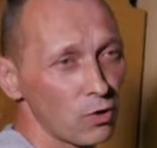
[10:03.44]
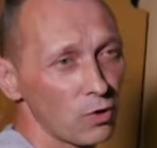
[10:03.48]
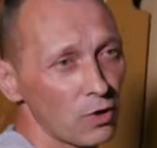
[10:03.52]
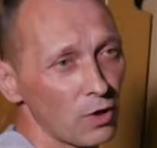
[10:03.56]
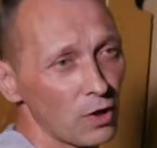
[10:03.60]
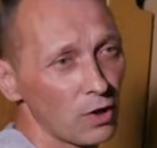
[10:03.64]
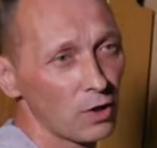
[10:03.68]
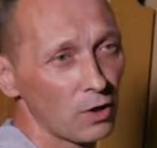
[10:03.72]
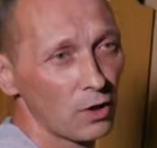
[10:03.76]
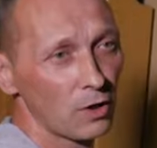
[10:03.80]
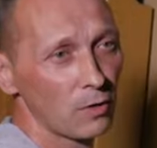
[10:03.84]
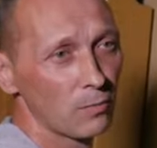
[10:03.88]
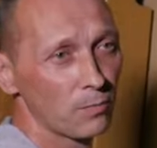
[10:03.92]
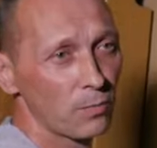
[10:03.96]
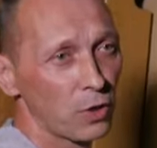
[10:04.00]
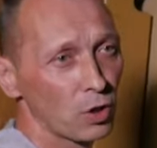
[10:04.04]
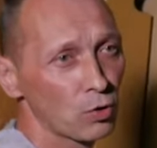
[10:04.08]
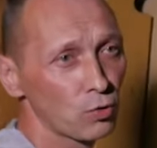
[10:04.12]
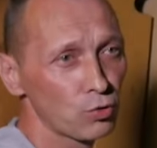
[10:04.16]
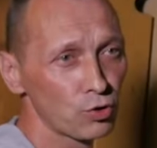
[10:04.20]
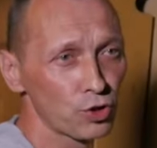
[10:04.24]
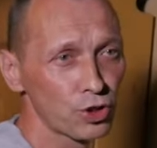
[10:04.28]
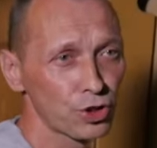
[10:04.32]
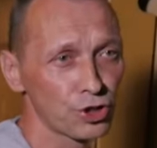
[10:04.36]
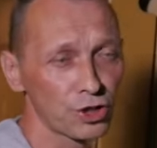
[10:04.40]
you will
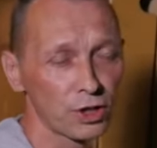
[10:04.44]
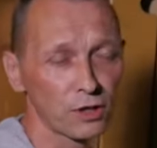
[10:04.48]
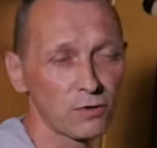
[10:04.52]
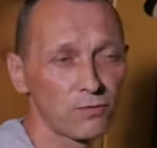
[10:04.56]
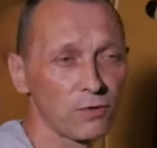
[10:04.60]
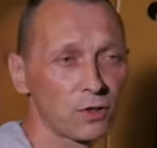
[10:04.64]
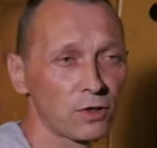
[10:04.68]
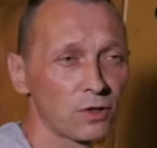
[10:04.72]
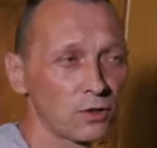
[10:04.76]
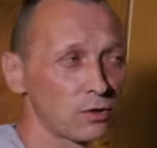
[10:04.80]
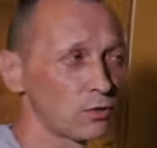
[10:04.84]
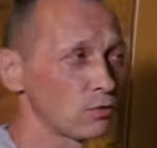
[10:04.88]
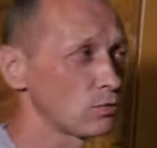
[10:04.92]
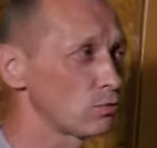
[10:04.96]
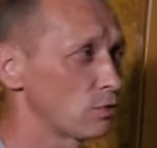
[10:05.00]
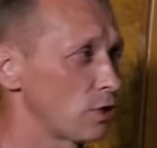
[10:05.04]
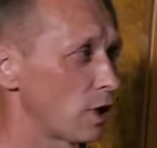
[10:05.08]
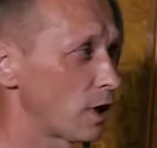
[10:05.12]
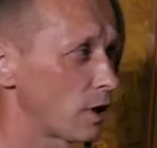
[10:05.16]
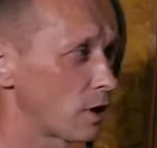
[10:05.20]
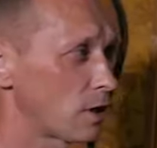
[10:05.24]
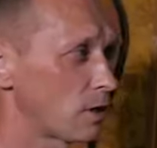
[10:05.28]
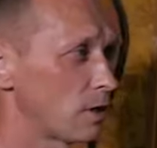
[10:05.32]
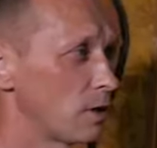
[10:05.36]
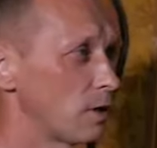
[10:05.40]
receive a
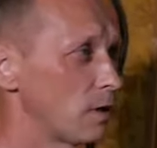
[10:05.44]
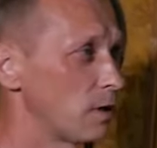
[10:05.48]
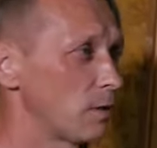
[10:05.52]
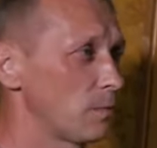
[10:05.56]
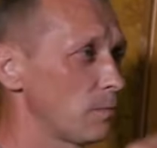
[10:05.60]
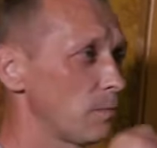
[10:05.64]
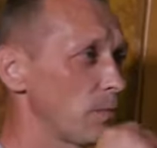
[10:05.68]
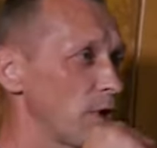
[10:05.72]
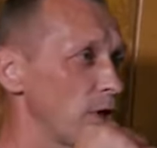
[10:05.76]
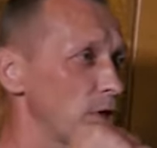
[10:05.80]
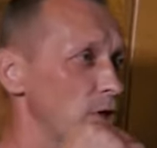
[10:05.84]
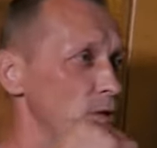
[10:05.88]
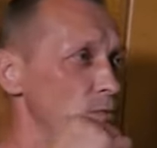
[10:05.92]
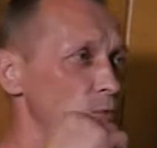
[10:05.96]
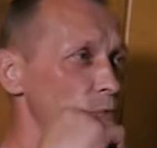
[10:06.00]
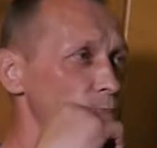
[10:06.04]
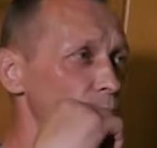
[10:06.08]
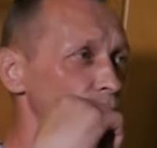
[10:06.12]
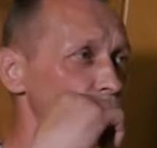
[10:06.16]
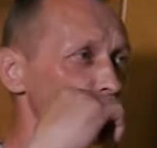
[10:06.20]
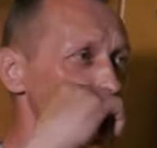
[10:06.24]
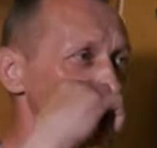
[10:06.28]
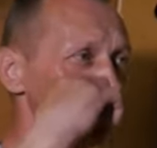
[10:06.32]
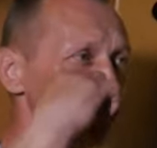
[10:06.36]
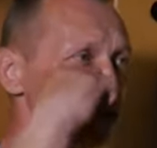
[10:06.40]
retaliatory punch.
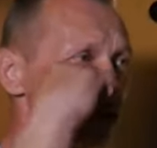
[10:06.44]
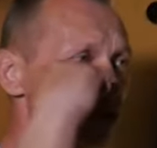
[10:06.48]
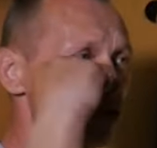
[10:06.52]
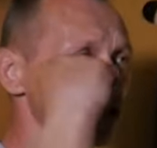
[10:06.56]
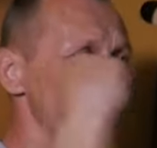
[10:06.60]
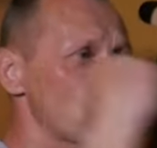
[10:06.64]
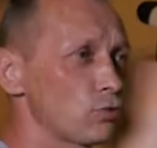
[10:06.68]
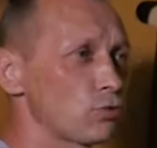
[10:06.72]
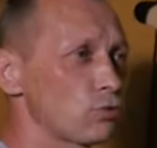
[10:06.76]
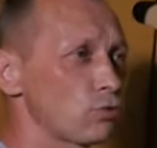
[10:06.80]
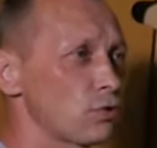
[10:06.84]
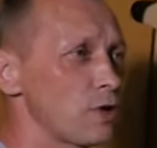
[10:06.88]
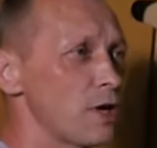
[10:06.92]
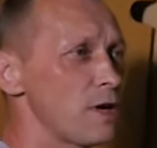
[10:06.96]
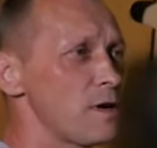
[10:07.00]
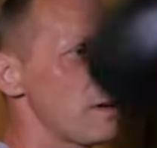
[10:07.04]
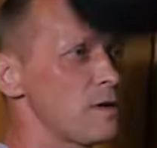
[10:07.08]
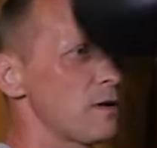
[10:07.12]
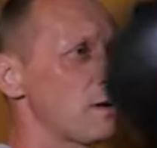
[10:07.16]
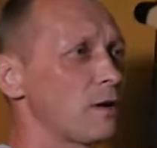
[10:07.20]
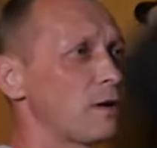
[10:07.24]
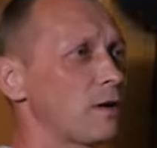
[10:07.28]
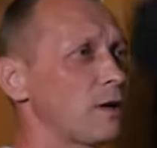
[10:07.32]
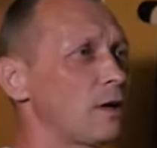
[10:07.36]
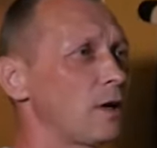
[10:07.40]
So,
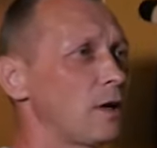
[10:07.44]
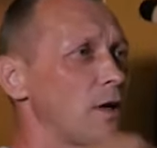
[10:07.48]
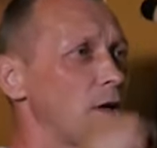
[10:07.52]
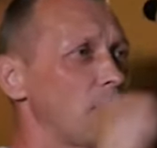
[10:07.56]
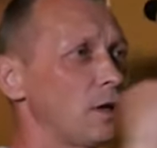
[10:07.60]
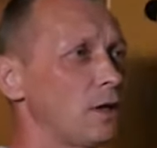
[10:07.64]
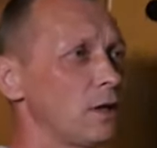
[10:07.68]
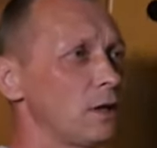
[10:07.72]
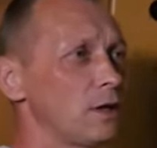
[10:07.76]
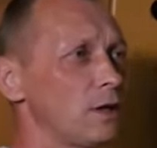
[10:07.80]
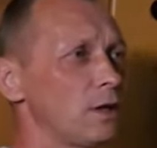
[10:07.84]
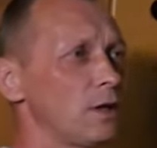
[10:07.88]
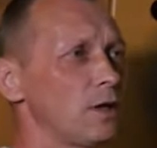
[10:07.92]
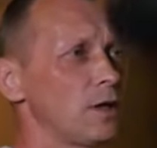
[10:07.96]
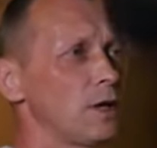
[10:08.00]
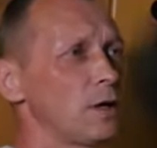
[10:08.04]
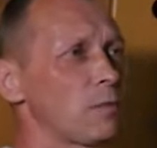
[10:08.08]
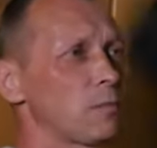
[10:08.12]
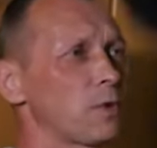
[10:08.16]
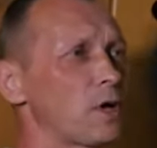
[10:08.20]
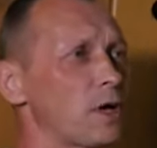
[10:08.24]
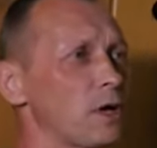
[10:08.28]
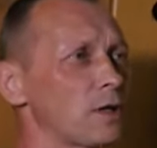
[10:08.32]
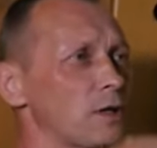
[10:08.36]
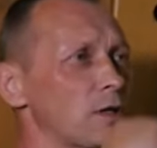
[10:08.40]
quietly back
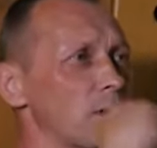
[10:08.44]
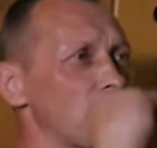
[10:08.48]
and